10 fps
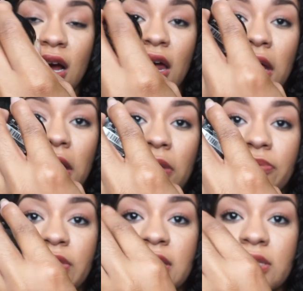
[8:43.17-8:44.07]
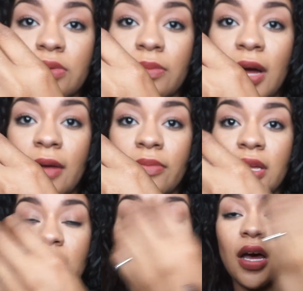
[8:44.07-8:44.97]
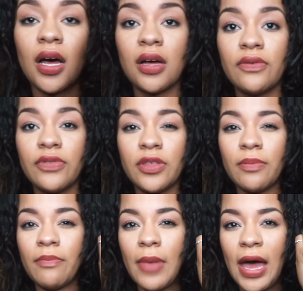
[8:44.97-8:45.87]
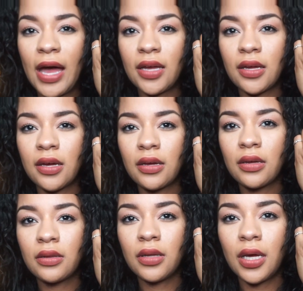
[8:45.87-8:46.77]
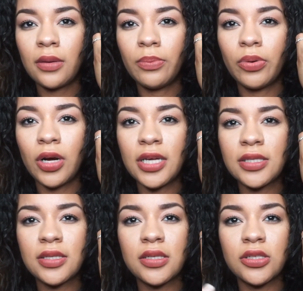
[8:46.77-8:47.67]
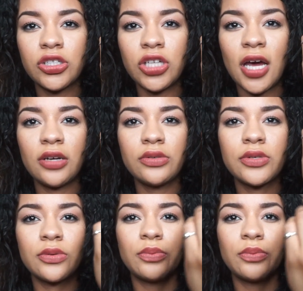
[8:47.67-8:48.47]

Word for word: Um, these remind me of the MAC like pressed shadows or